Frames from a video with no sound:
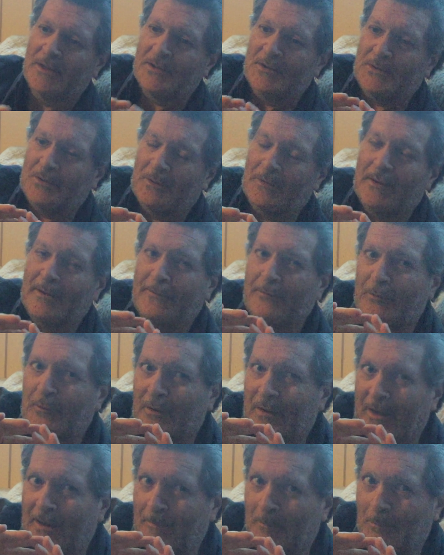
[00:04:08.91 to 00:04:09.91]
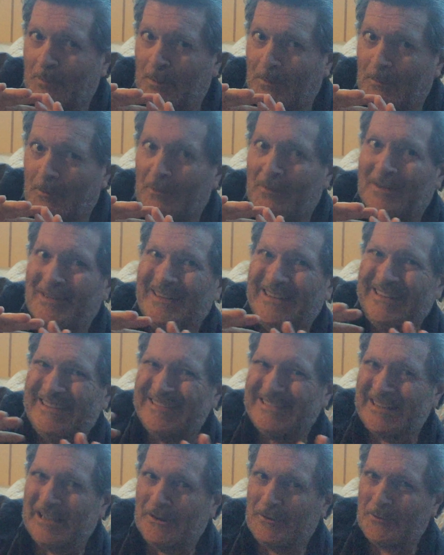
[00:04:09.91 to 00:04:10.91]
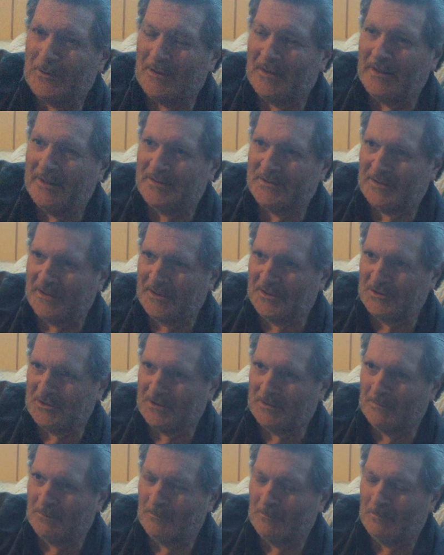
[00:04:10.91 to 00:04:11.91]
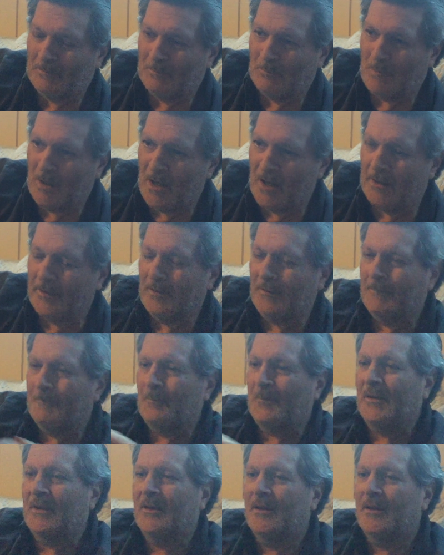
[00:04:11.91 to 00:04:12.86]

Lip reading: So therefore I promote a decentralization model,